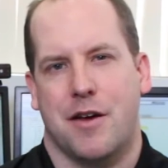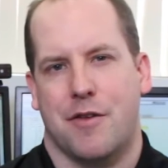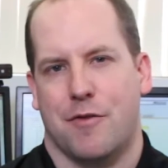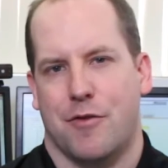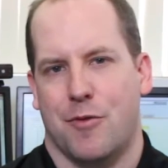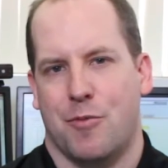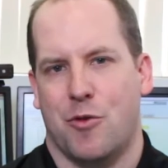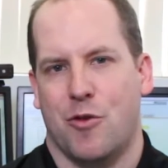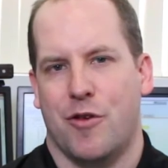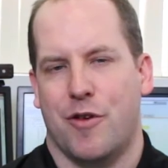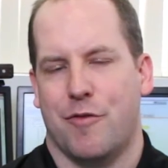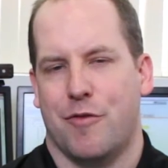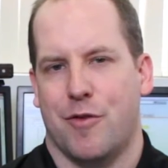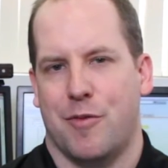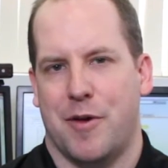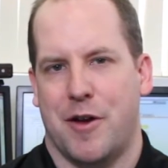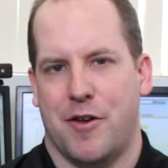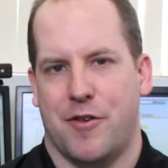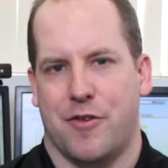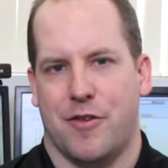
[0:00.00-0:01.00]
For more
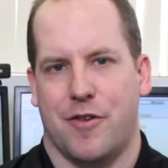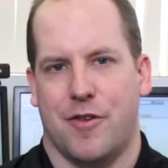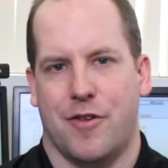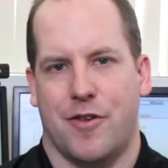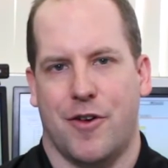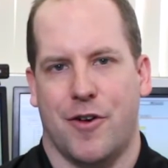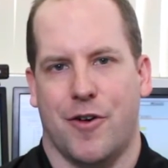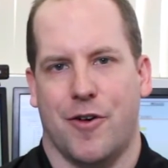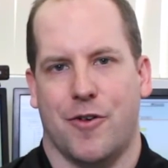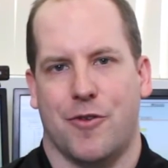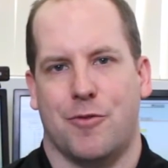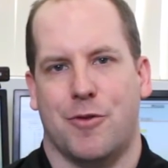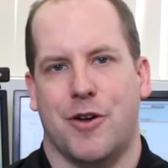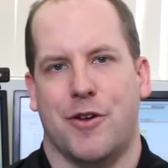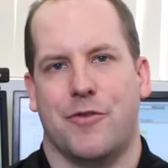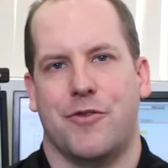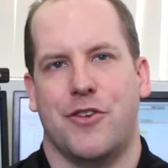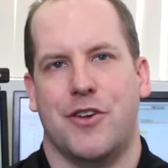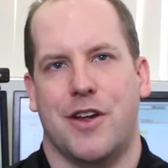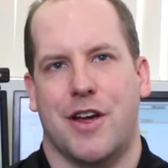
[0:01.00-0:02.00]
information on our
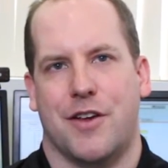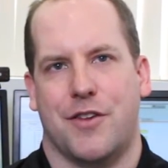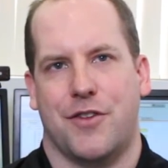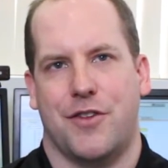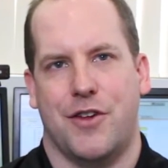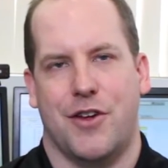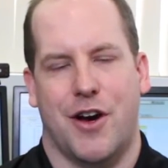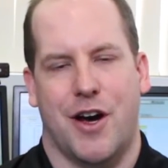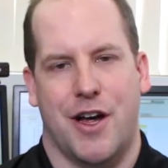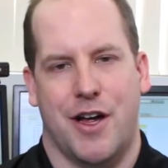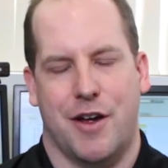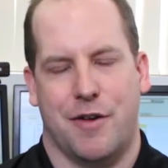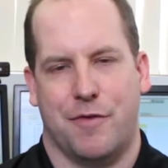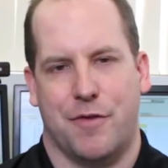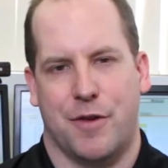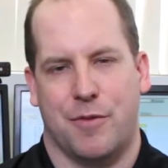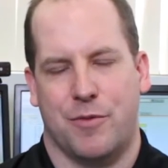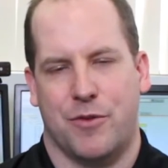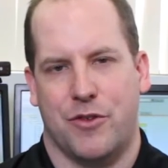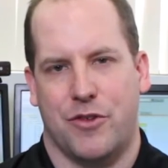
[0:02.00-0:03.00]
12G SDI
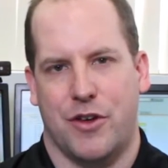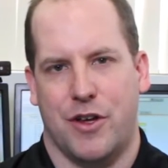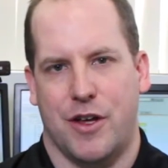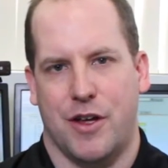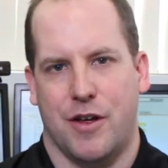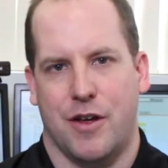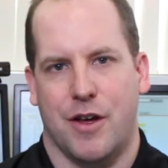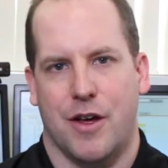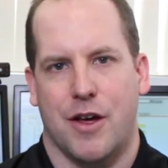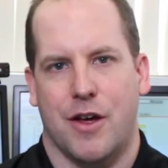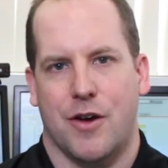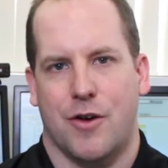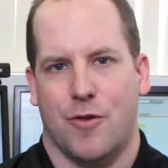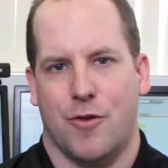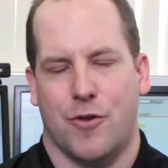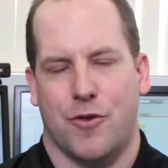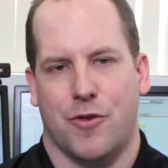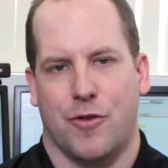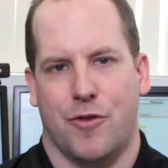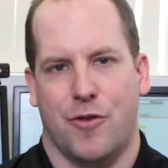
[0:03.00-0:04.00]
FMC,
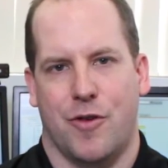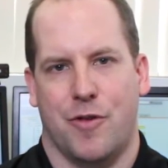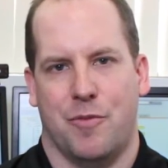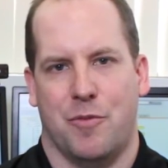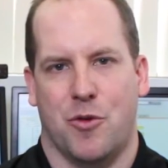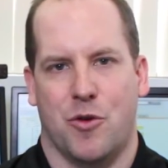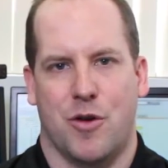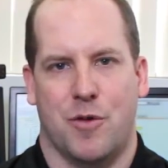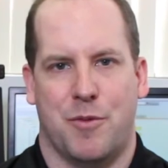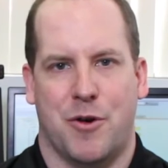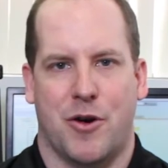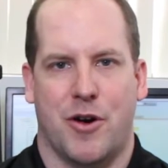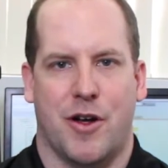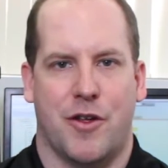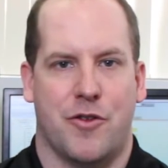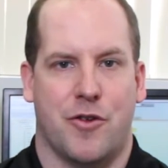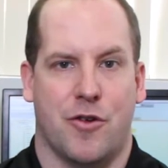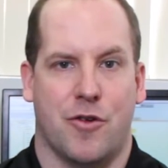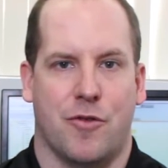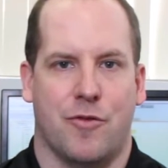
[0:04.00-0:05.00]
or to learn more about
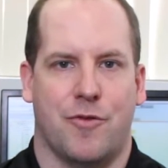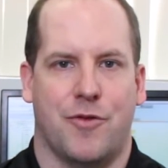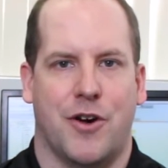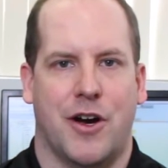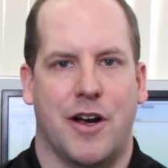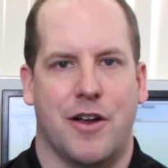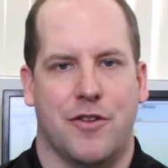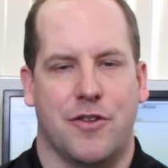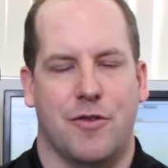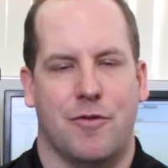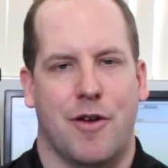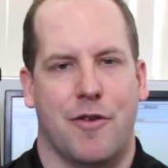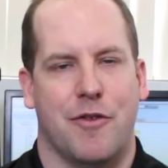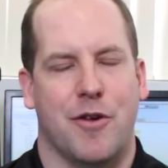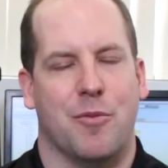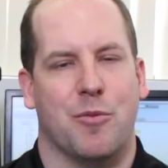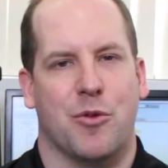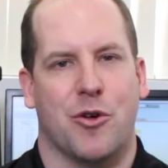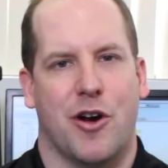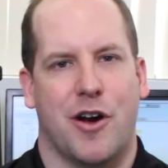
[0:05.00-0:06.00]
other FIDUS and
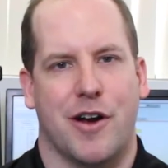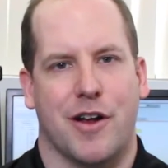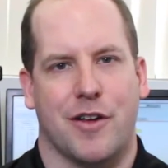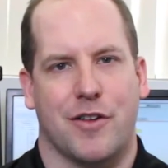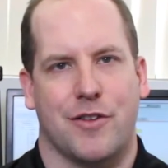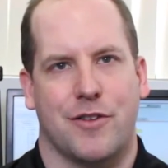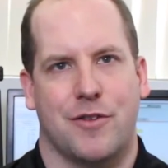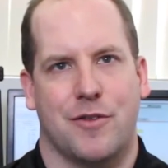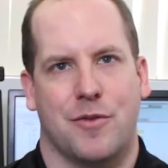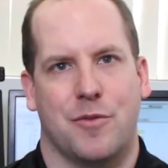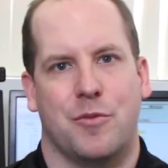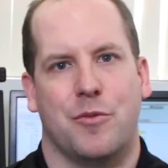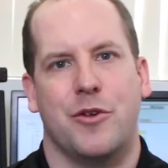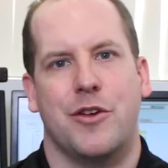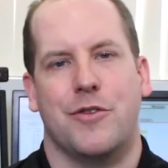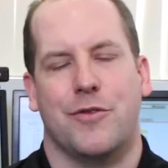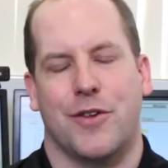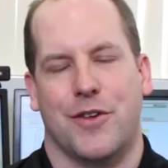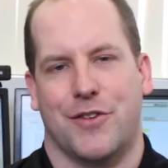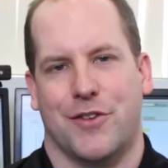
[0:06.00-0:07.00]
Inrevium products,
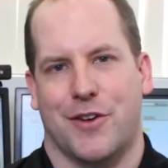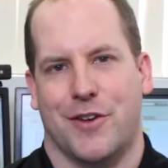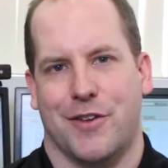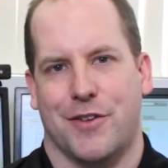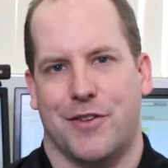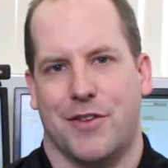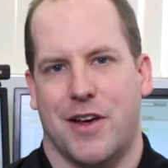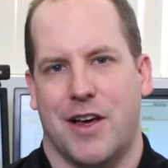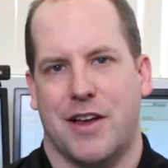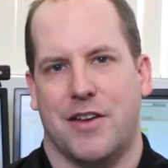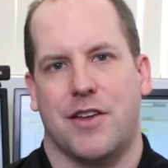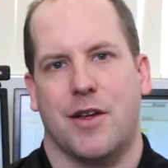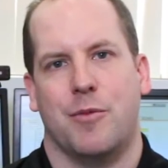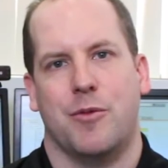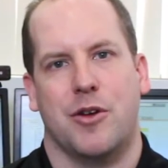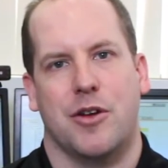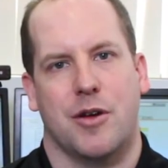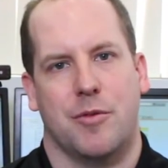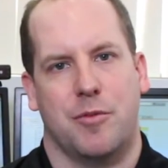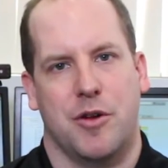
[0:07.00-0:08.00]
please visit us at
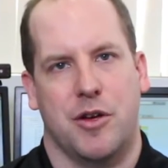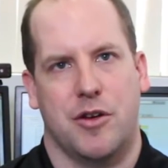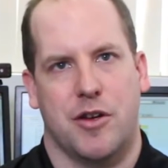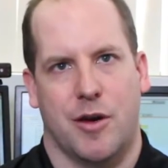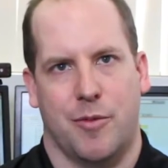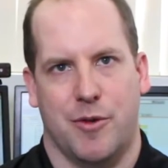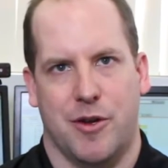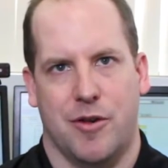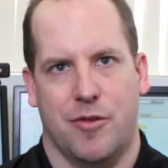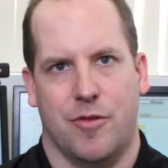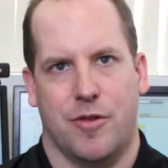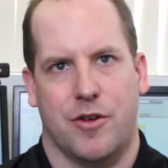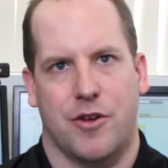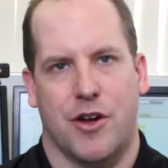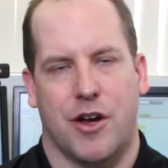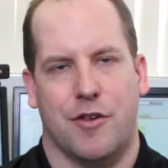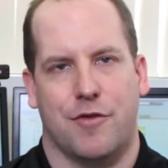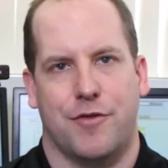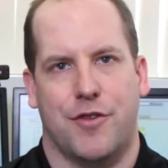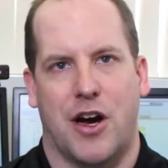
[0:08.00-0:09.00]

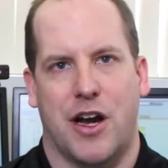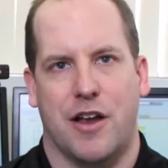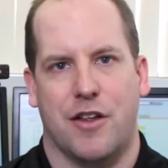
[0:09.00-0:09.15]
www.fidus.com.